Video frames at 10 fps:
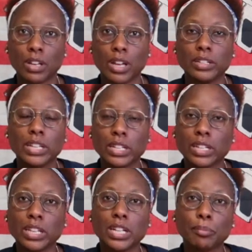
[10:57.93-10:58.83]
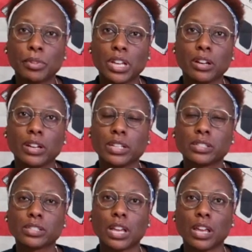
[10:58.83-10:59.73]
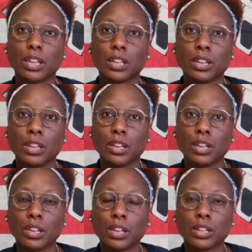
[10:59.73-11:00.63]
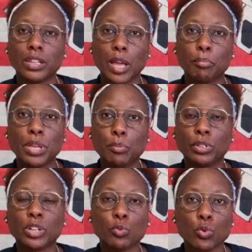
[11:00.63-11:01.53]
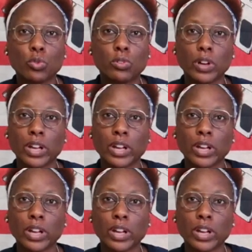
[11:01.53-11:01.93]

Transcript: And then to get up there and say that people in rural